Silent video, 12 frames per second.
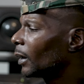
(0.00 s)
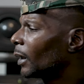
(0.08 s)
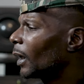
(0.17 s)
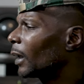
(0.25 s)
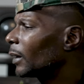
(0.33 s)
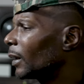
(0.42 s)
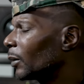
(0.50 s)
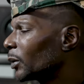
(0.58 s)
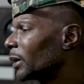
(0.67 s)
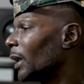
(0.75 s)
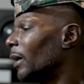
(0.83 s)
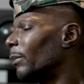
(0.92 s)
I think he was
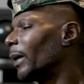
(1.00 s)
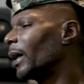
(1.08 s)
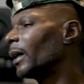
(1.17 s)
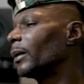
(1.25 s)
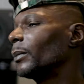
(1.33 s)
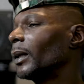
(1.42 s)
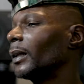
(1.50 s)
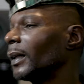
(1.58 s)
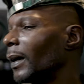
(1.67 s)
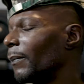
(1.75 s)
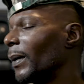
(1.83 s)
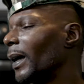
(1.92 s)
type mad. I'm
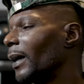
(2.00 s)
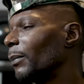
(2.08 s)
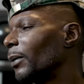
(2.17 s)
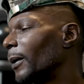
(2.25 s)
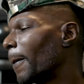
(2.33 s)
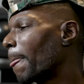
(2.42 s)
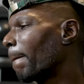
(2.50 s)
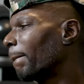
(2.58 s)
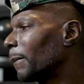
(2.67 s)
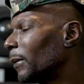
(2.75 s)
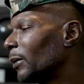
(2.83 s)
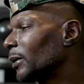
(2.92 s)
not mad, but
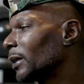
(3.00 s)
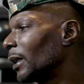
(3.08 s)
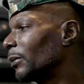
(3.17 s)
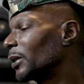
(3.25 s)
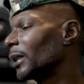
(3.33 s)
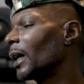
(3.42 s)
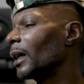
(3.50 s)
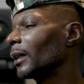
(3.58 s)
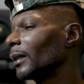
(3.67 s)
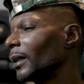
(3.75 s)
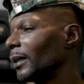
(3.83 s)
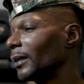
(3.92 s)
he was type shocked.
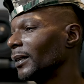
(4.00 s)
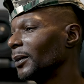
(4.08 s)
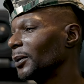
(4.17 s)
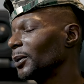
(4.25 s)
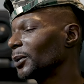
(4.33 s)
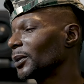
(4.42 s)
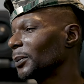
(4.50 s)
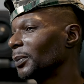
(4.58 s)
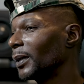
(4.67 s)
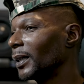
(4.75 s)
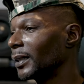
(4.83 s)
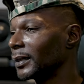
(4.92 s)
Like, I don't know,
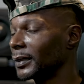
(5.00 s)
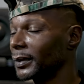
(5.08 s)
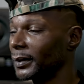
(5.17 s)
surprised.